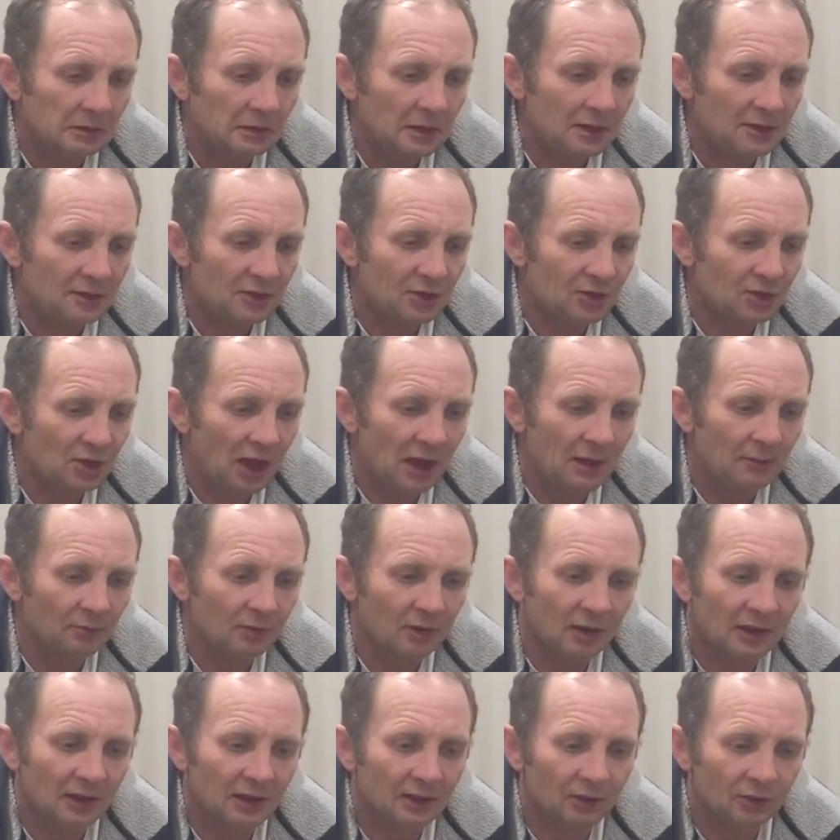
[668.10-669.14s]
It's a shame
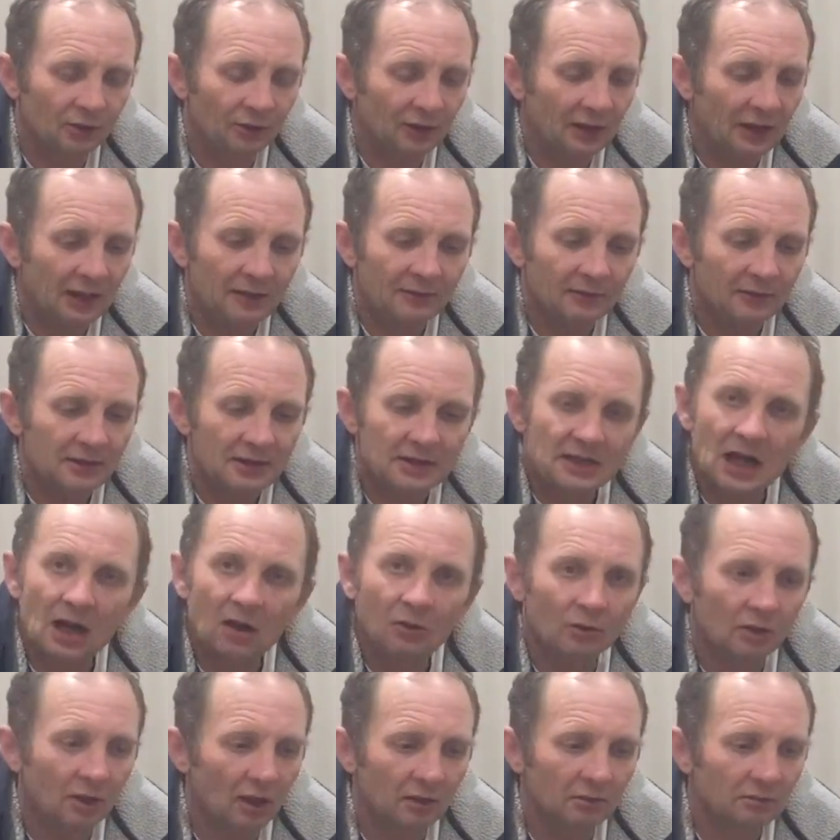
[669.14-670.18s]
really, it doesn't even
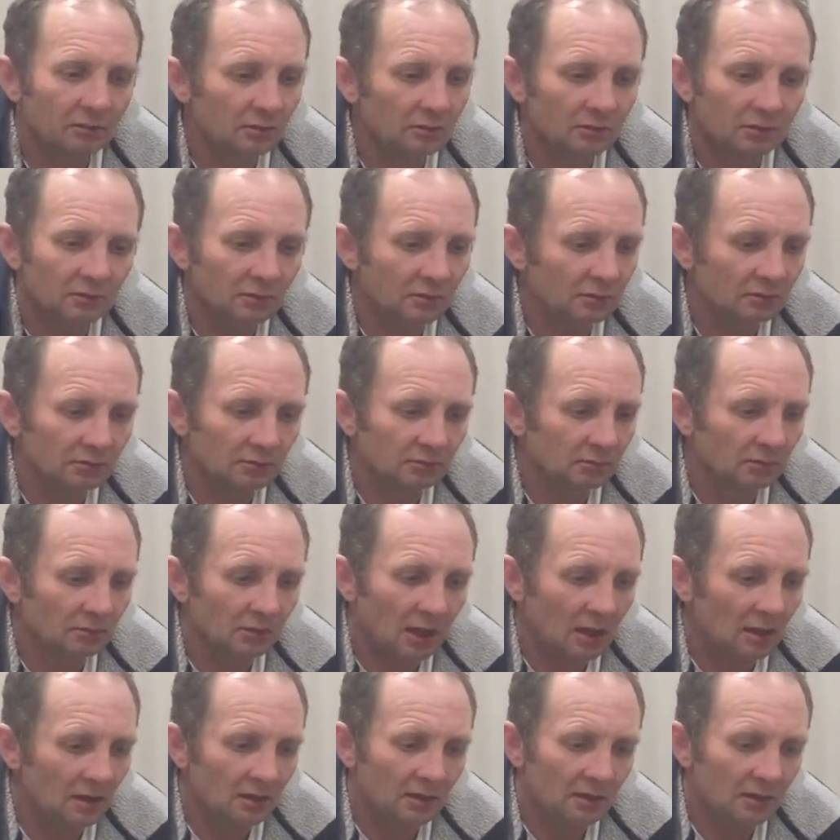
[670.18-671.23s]
tell,
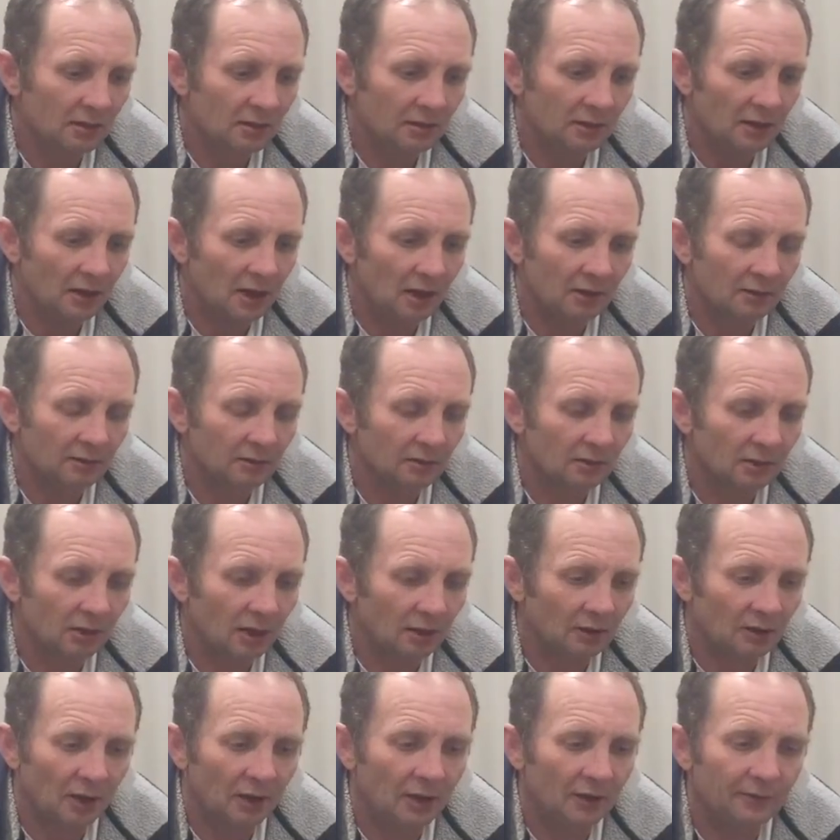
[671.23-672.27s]
you know,
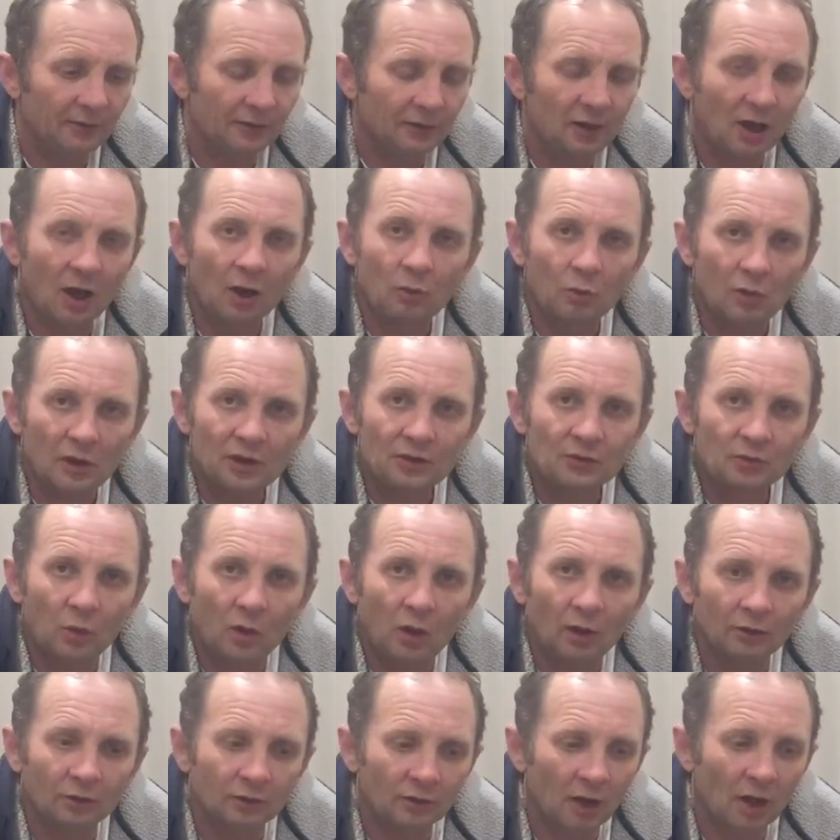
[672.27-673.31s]
I don't even know which
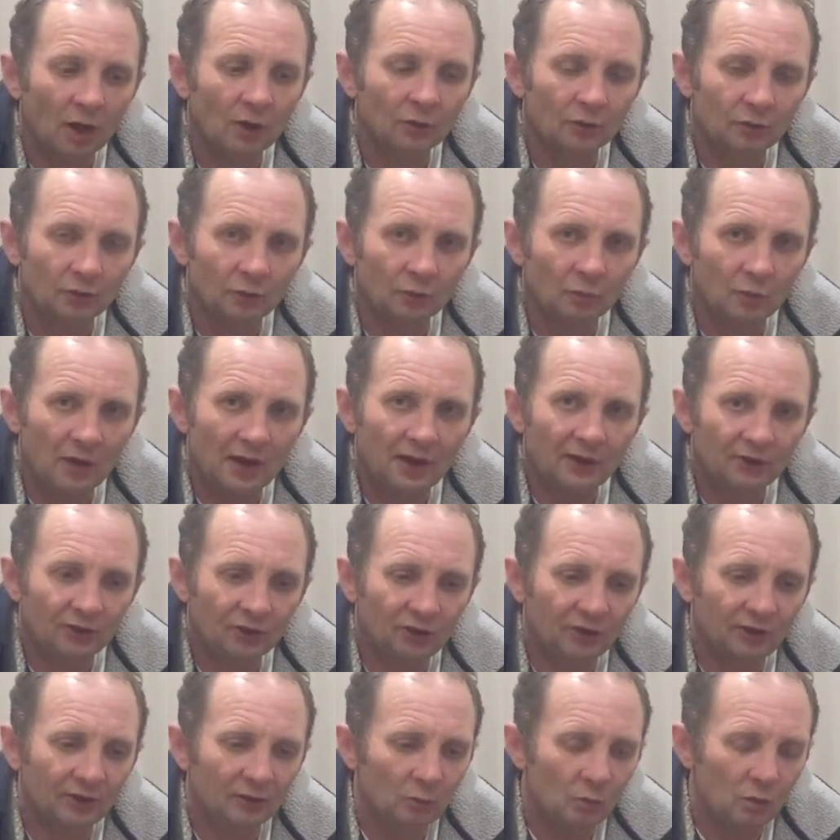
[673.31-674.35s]
one goes with
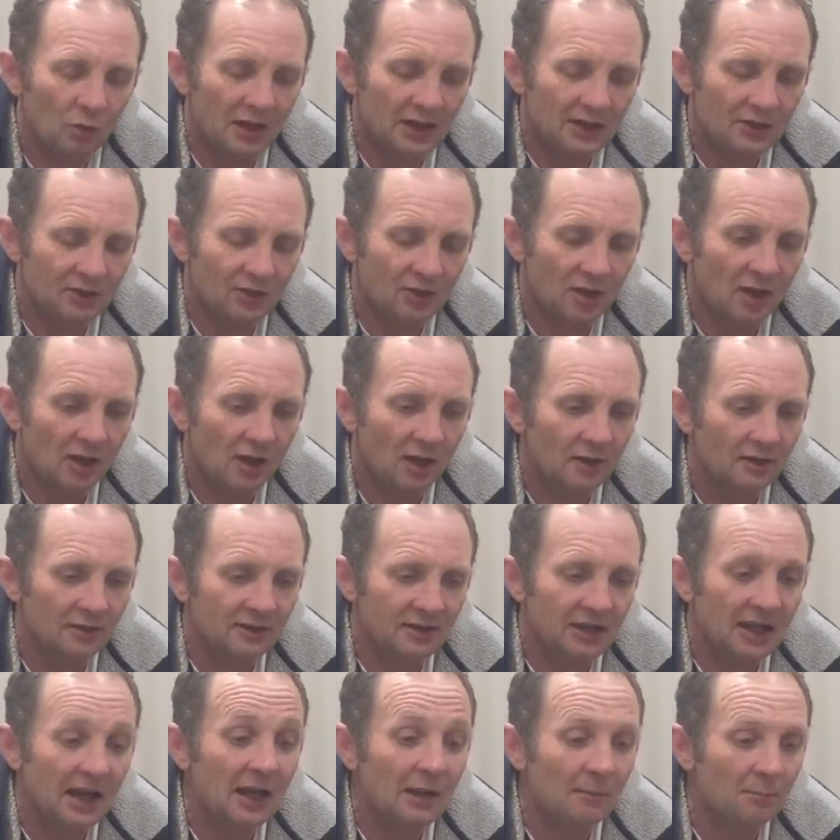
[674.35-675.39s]
which
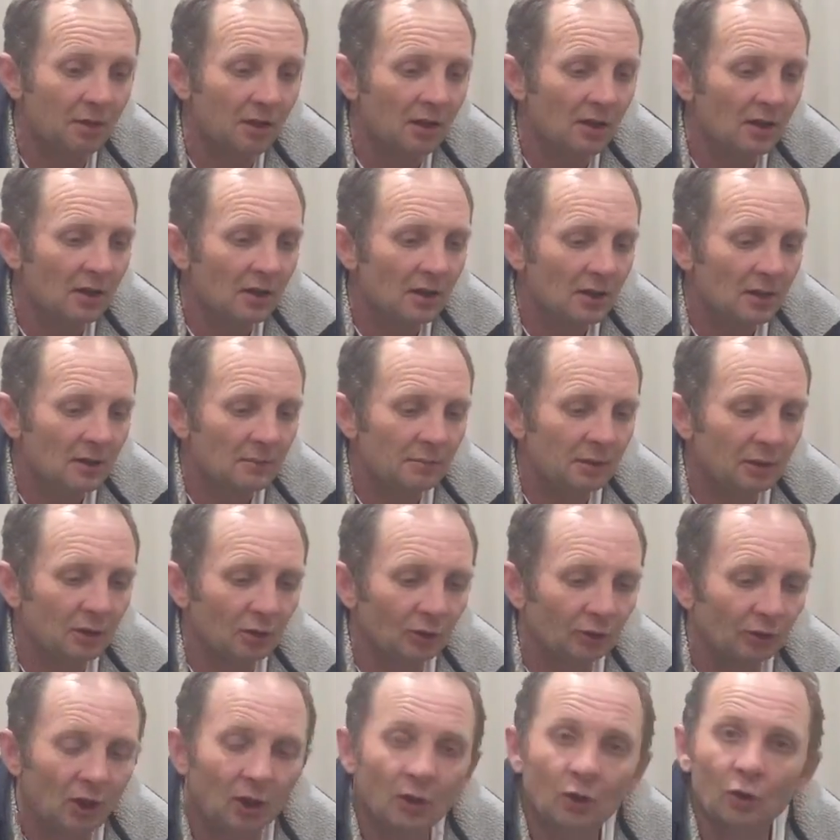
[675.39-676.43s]
tip,
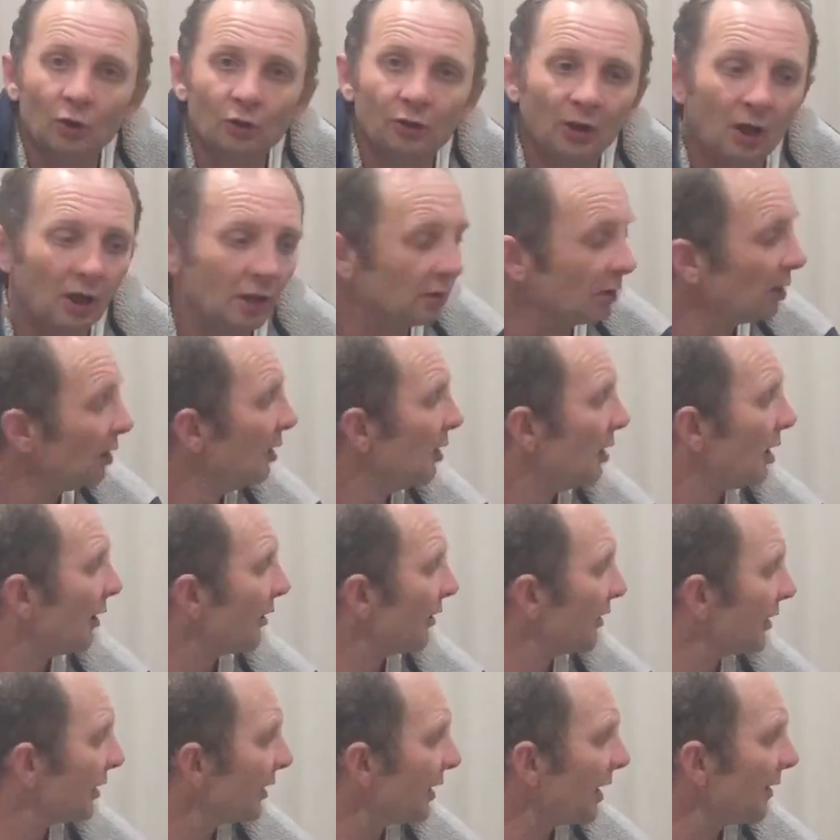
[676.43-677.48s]
because I
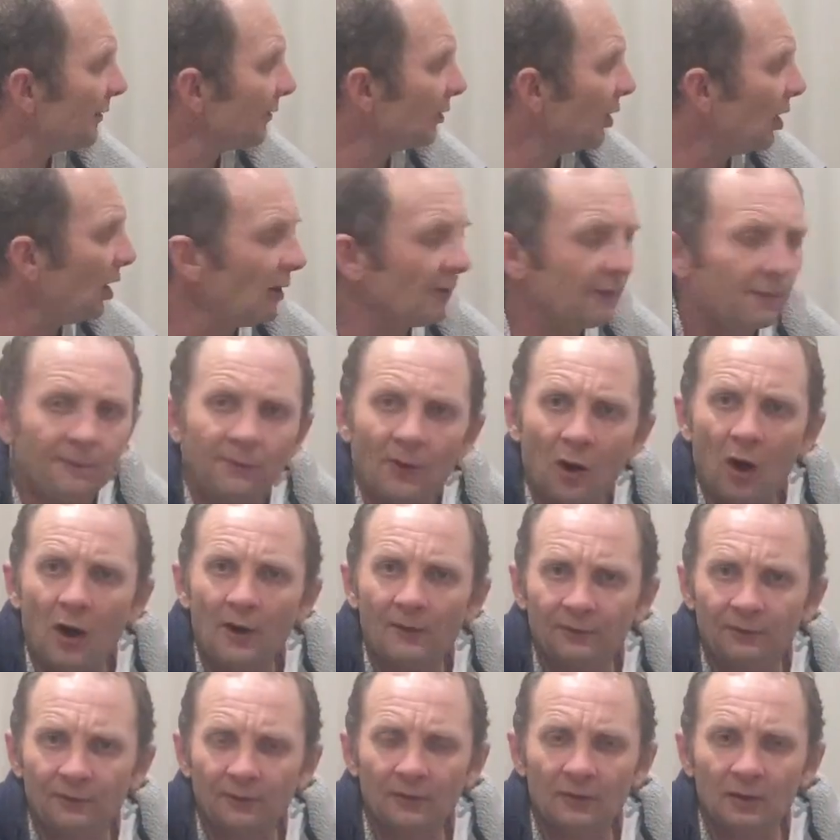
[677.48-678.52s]
think I get like
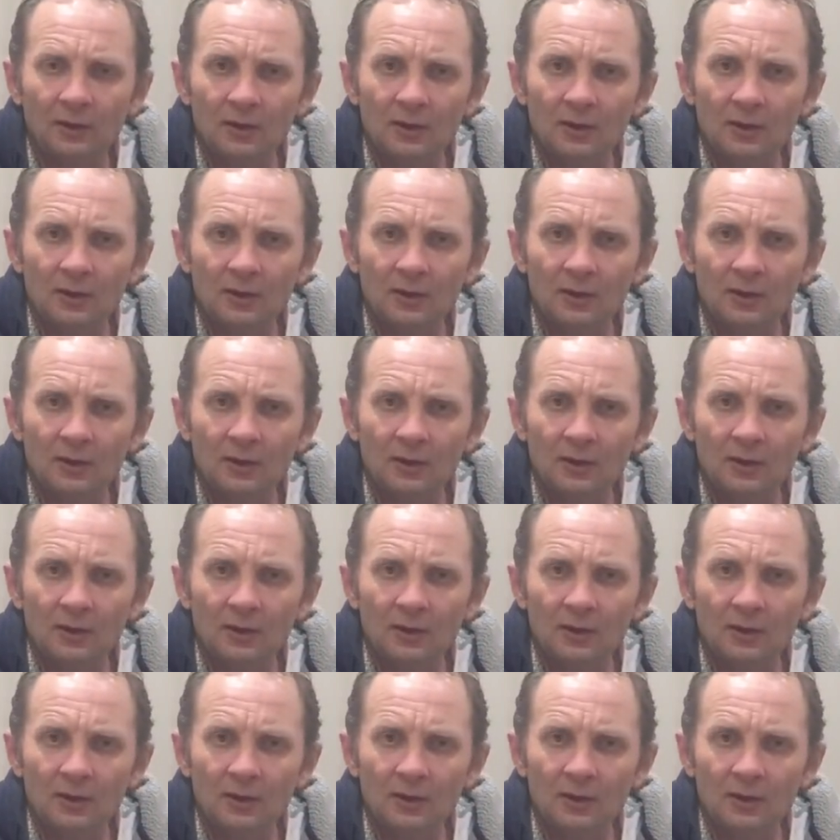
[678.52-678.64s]
5